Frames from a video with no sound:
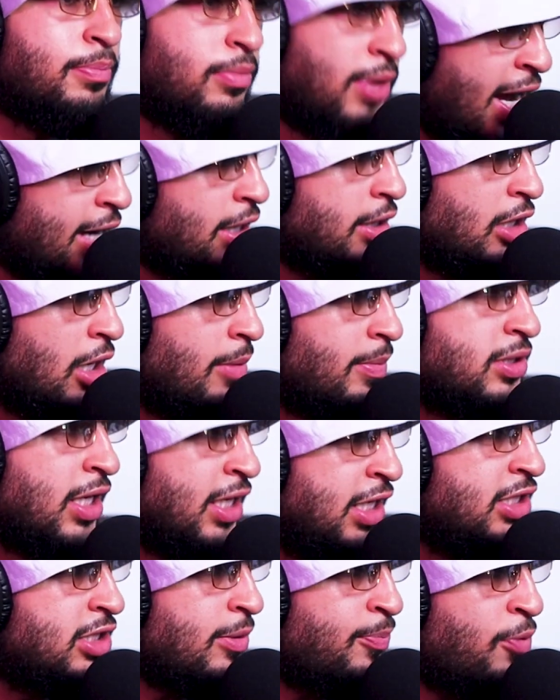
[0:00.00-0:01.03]
academics. Like,
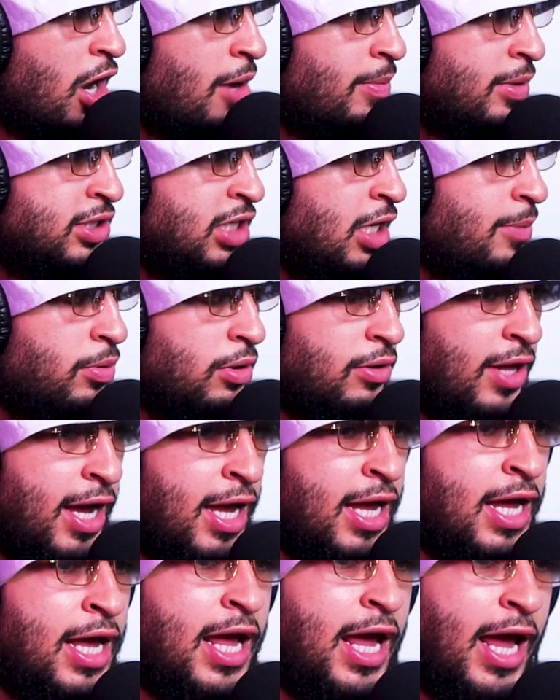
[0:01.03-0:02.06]
he's a prime example of that,
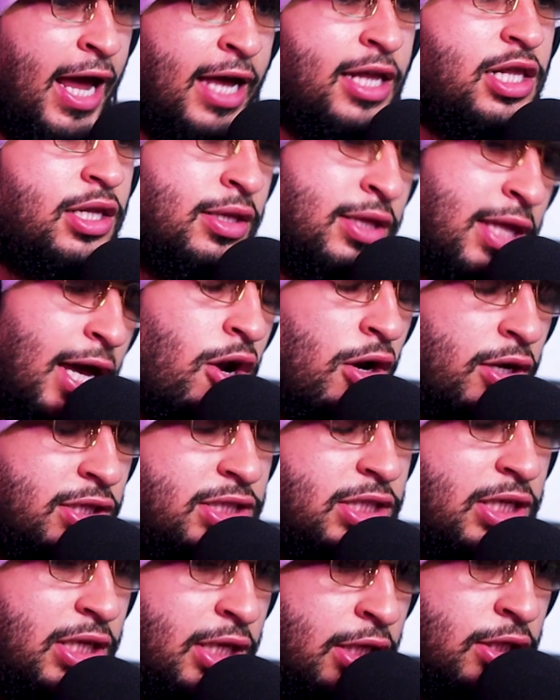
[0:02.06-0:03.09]
and that
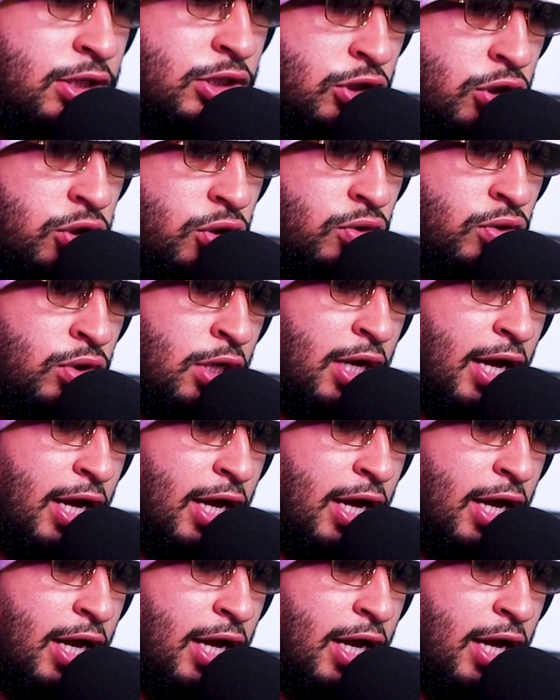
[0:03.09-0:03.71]
honestly is true.